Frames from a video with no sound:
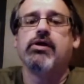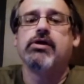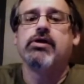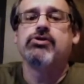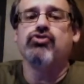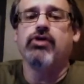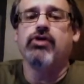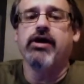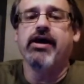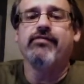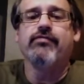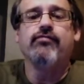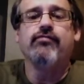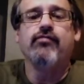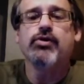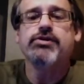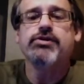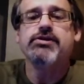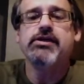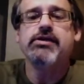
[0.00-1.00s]
Try it for
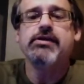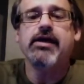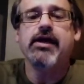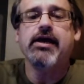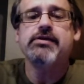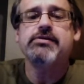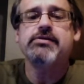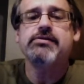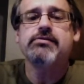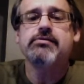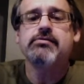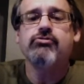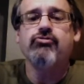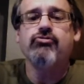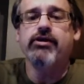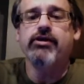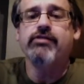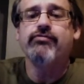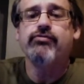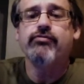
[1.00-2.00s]
14 days,
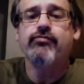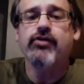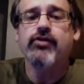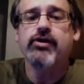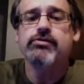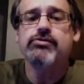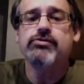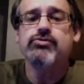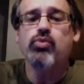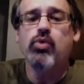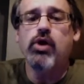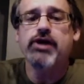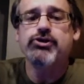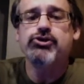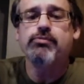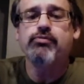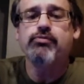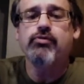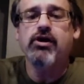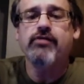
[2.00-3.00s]
create a few funnels, watch
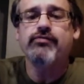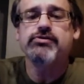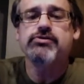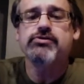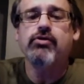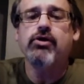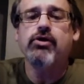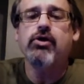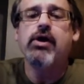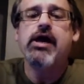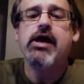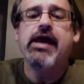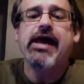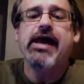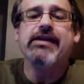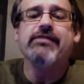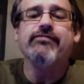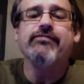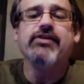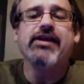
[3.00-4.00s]
your profits grow.
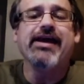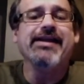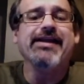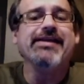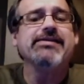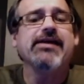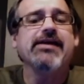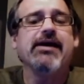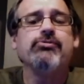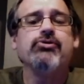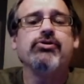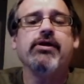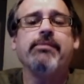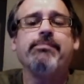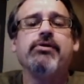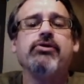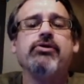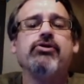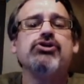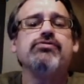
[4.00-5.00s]
And if at any time during that
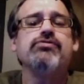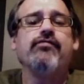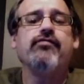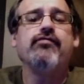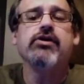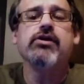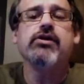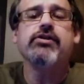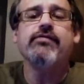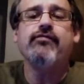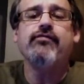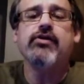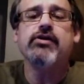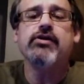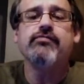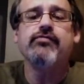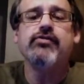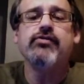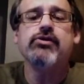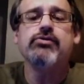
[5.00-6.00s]
period you feel that
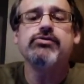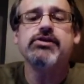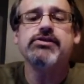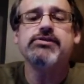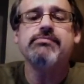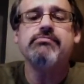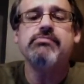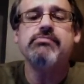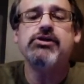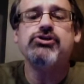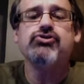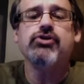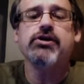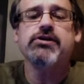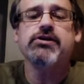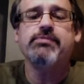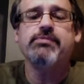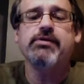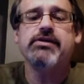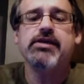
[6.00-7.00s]
Funnelvio doesn't meet your
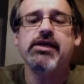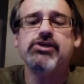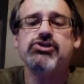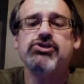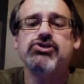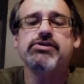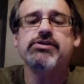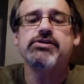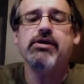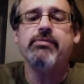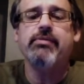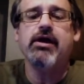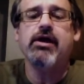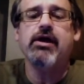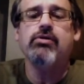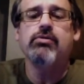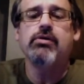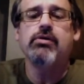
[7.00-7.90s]
expectations somehow,